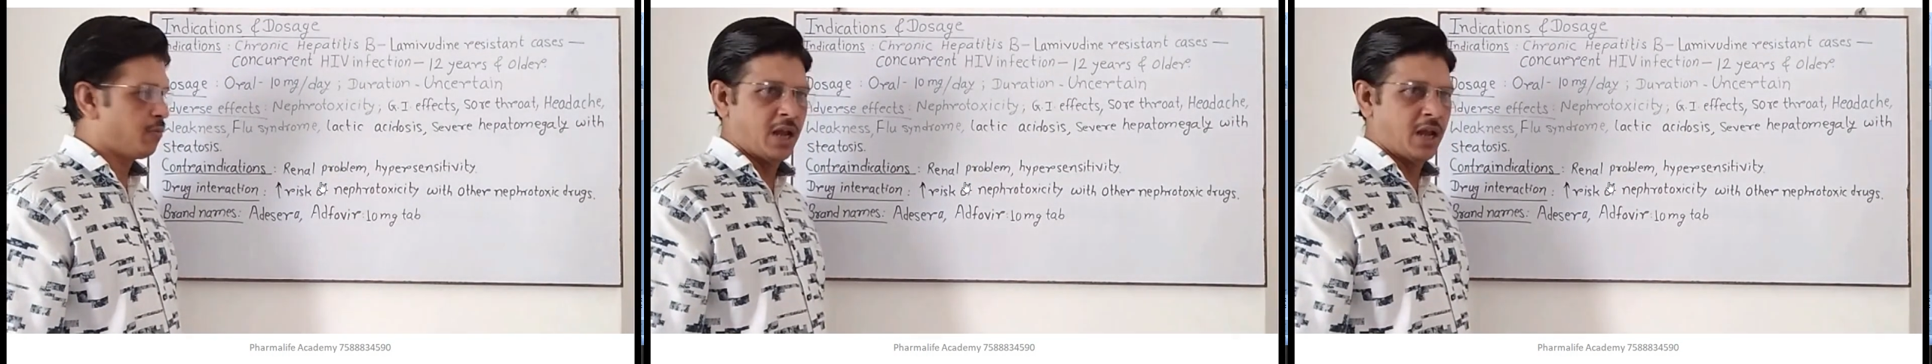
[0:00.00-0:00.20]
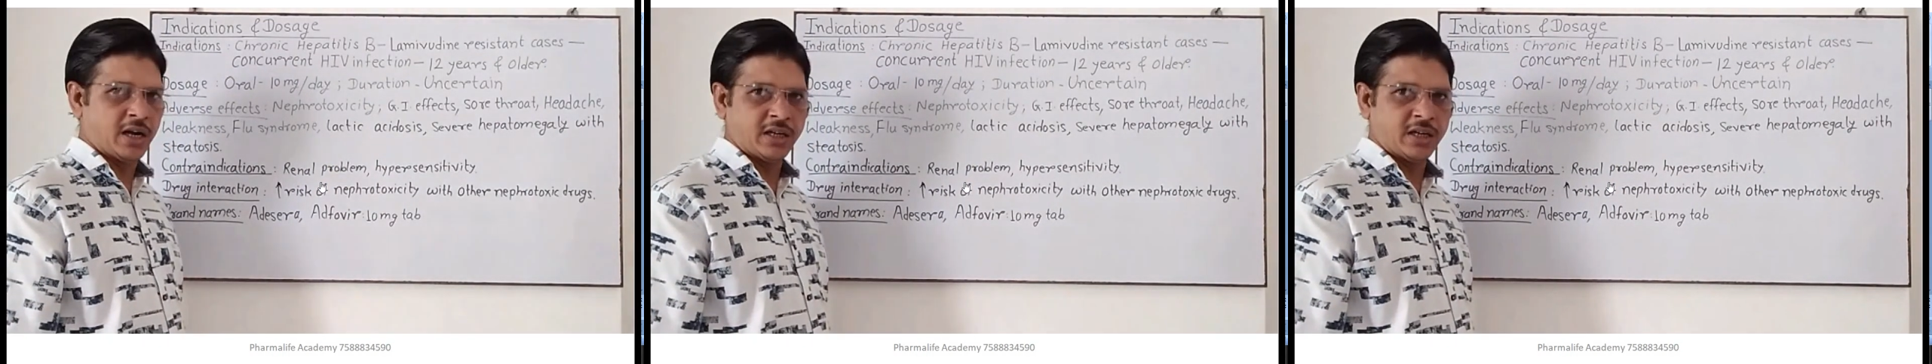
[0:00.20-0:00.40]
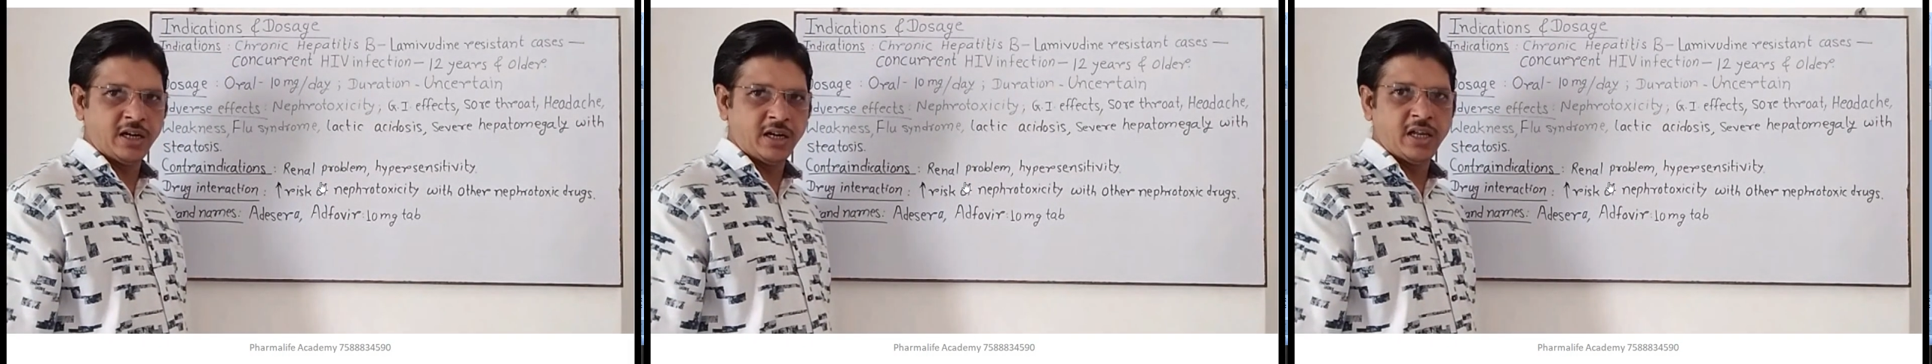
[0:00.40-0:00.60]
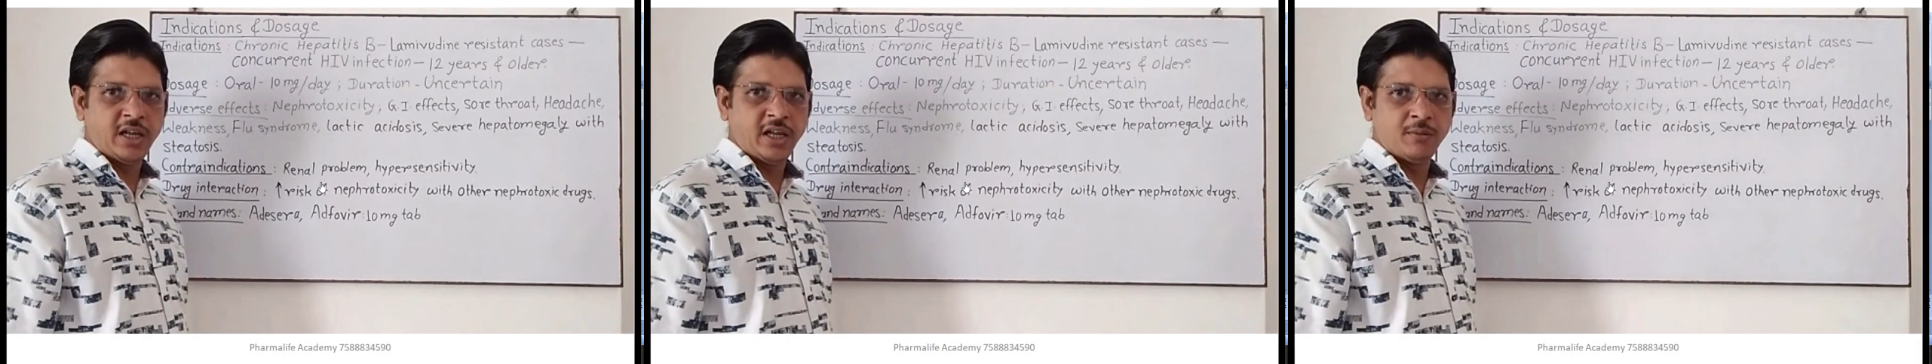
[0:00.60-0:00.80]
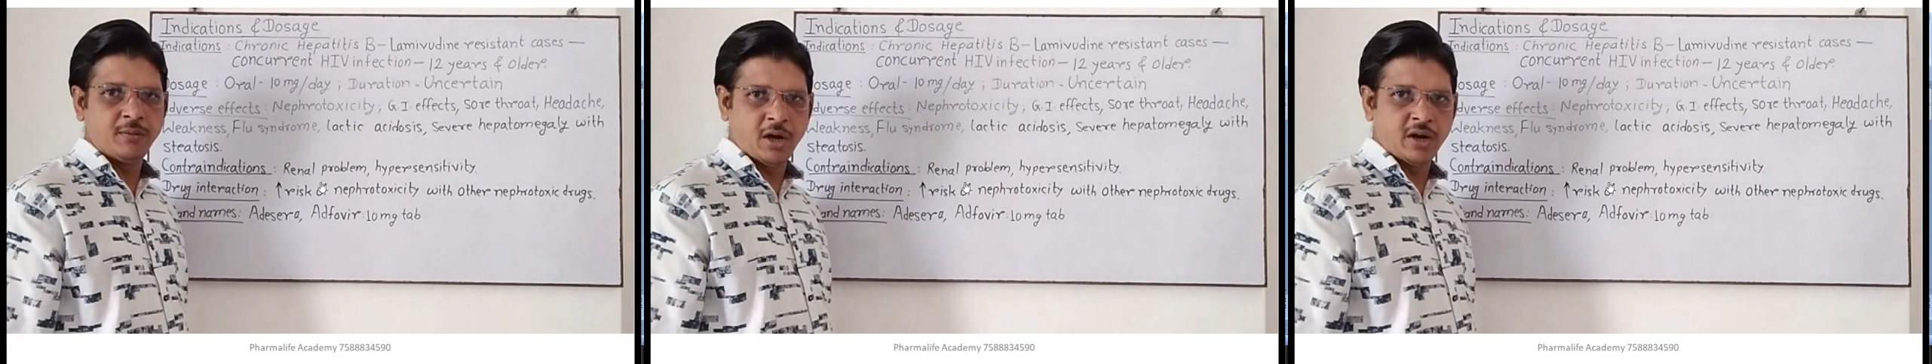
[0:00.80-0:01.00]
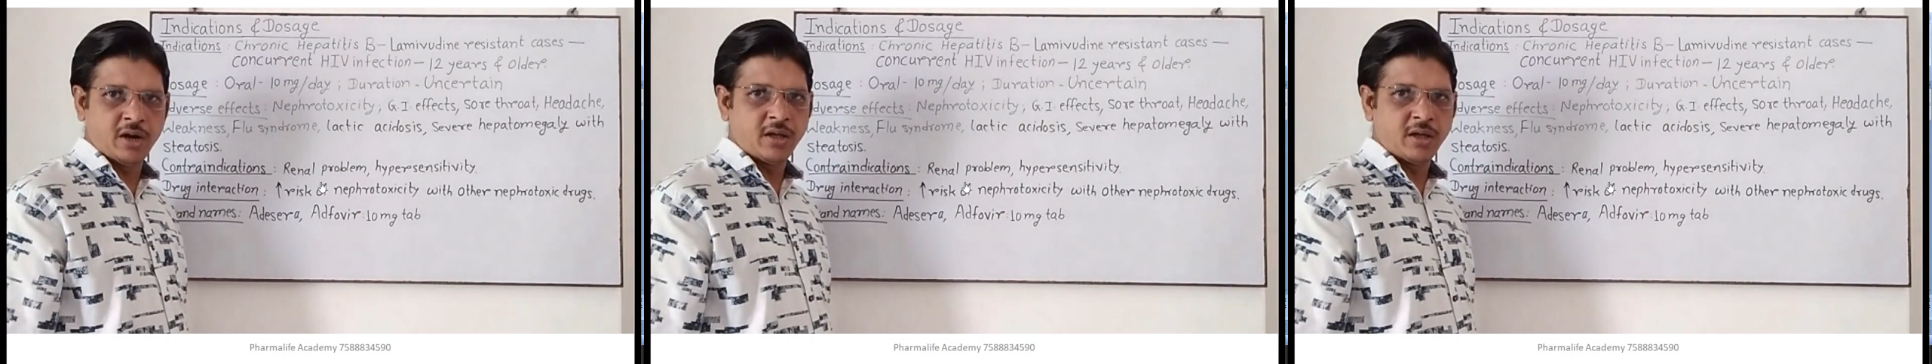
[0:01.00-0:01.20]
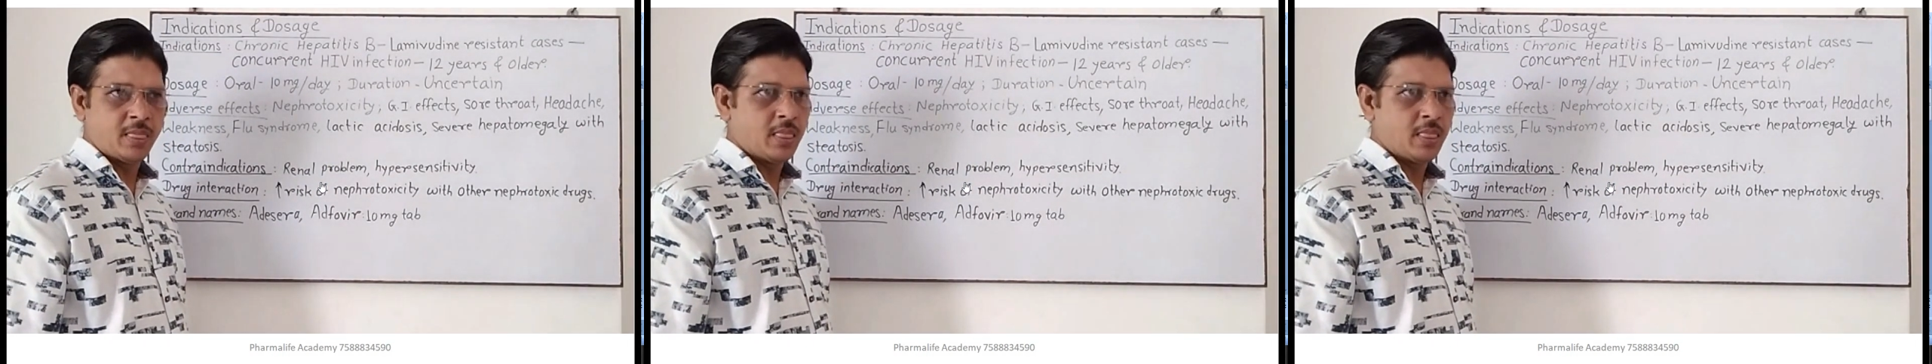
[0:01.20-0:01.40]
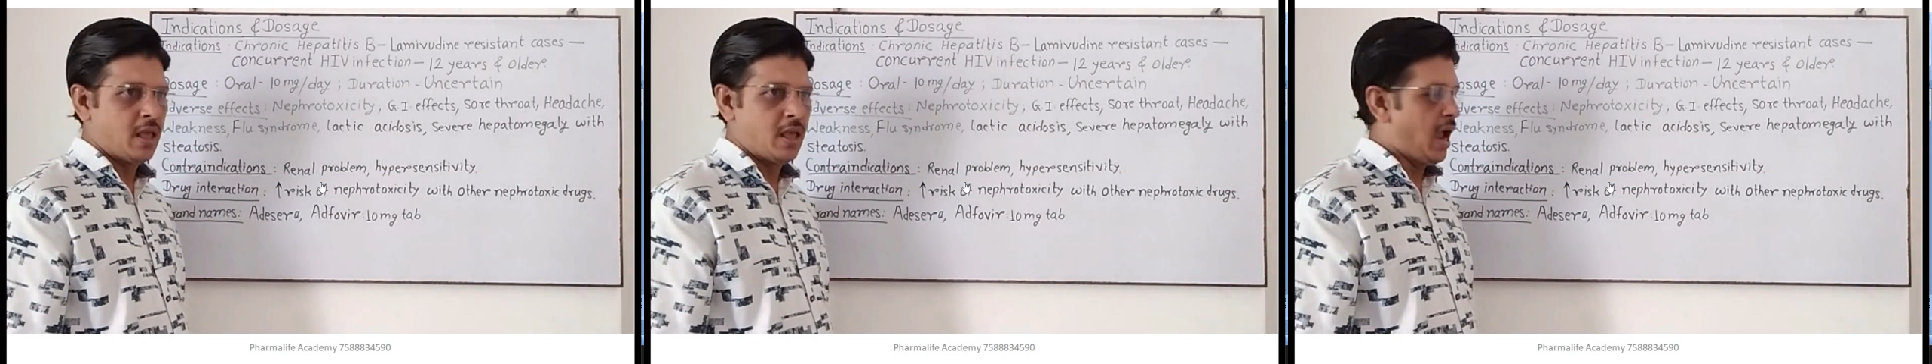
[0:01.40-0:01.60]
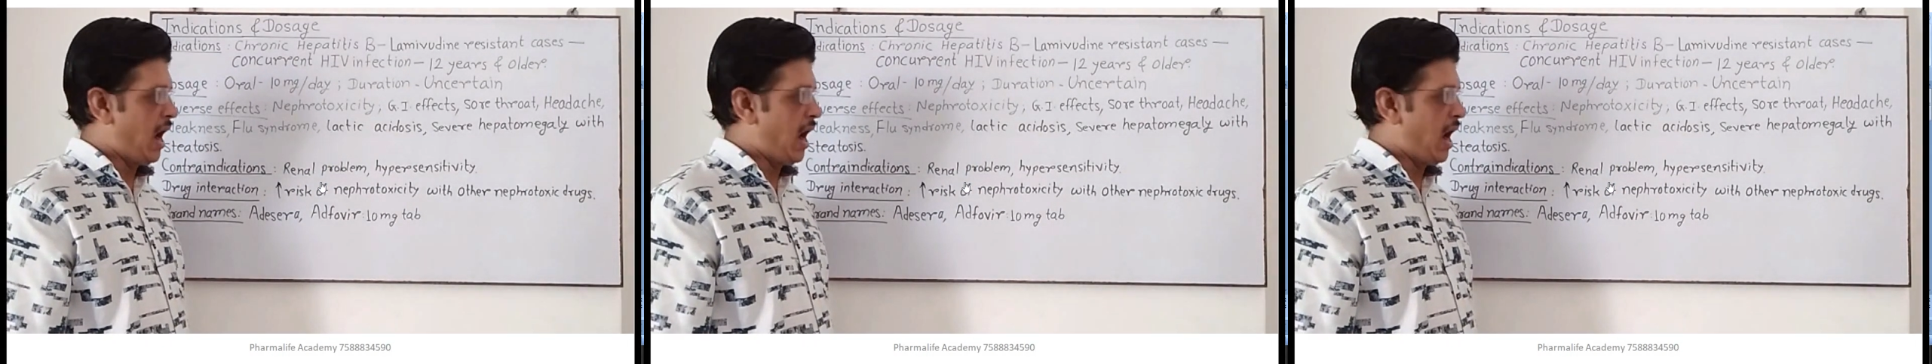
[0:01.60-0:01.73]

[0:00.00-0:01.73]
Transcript: of lactate in blood